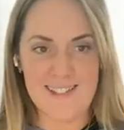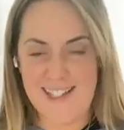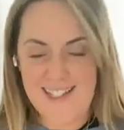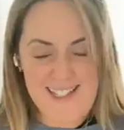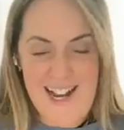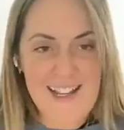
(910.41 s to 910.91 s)

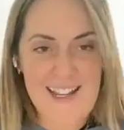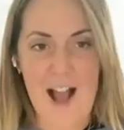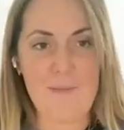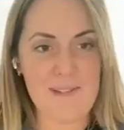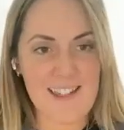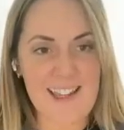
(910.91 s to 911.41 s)
Like, it's not going to
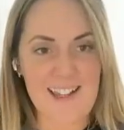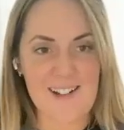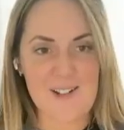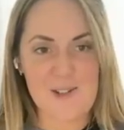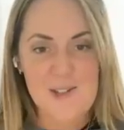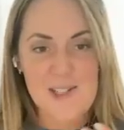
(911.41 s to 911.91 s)
happen
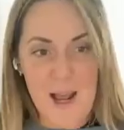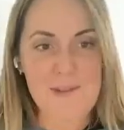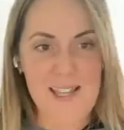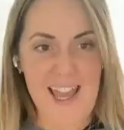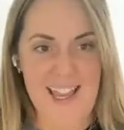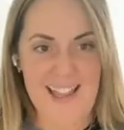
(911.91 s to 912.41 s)
later. So stop
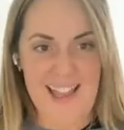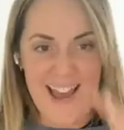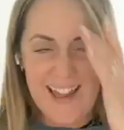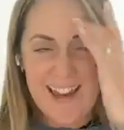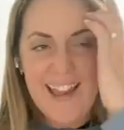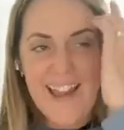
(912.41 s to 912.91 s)
saying that.